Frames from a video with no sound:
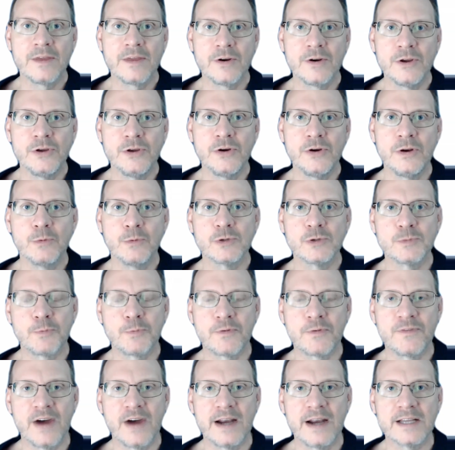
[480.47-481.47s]
their unit was
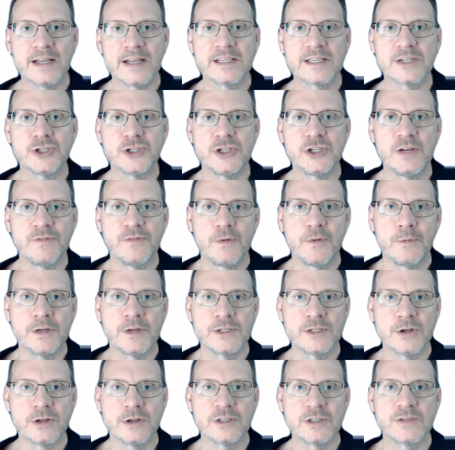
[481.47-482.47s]
providing such different
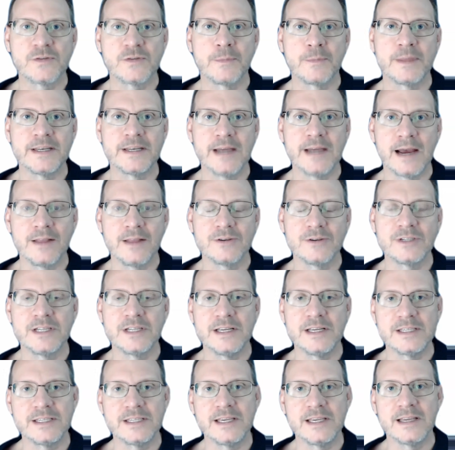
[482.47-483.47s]
results from the Dylos
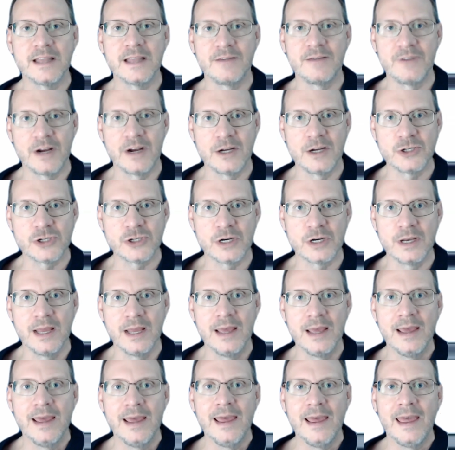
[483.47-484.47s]
DC1100,
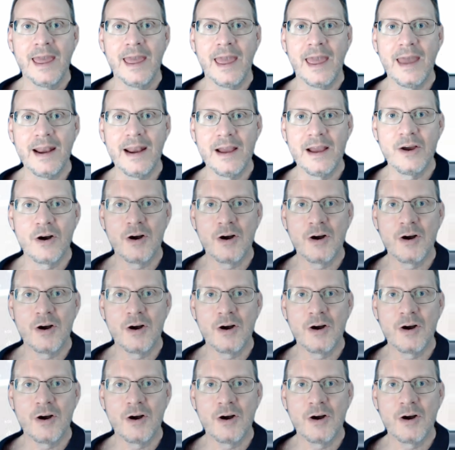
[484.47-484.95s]
and I